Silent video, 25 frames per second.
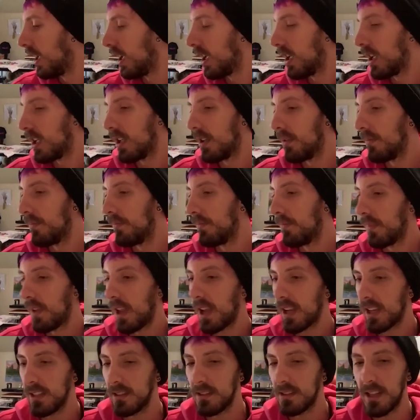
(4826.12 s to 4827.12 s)

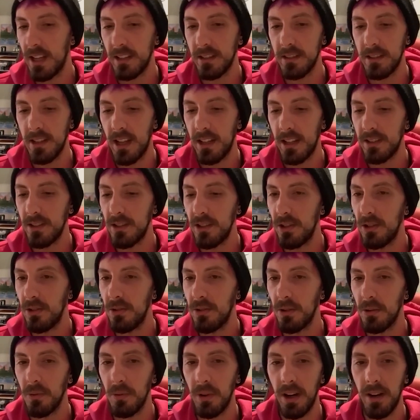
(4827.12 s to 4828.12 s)
I can text that to you
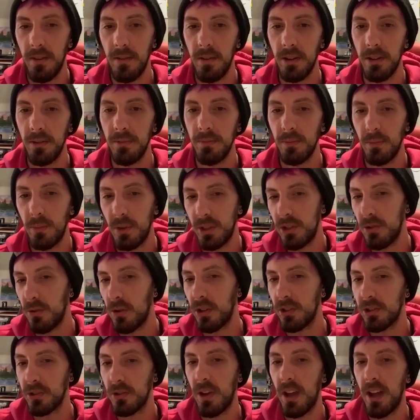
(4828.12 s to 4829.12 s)
or whatever, but you
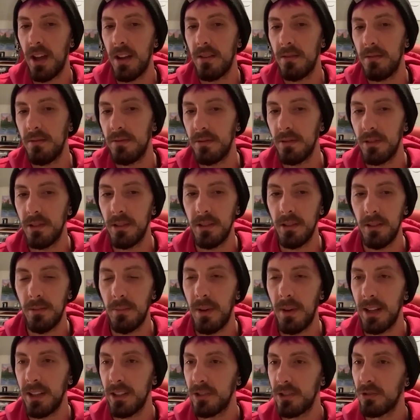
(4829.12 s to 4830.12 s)
also have
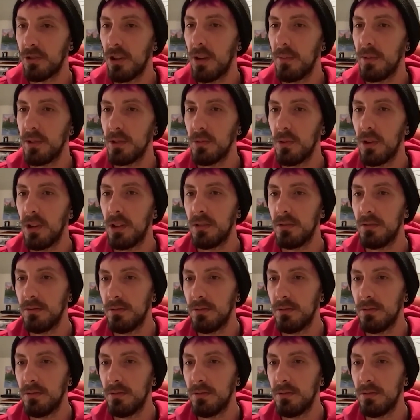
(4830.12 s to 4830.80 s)
my Instagram as well.